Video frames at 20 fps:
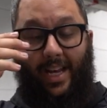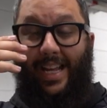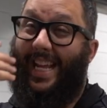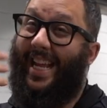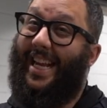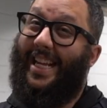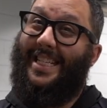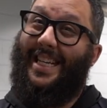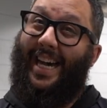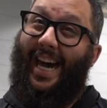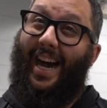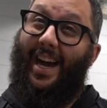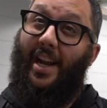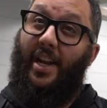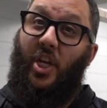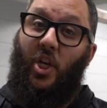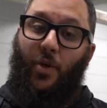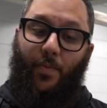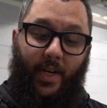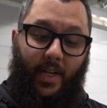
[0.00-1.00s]
It gets hot and
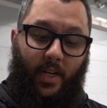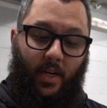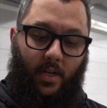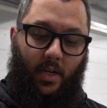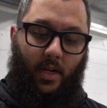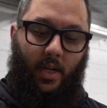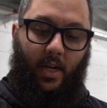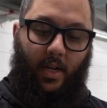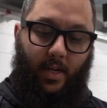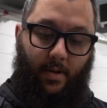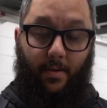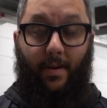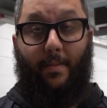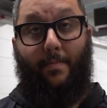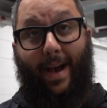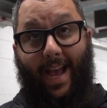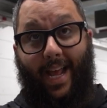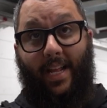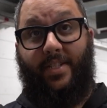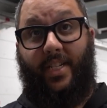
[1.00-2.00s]
humid.
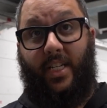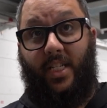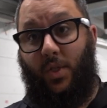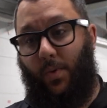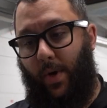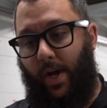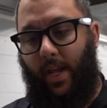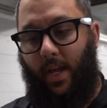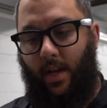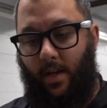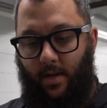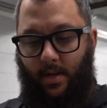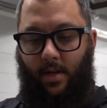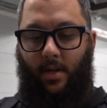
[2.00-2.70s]
My hands get sweaty.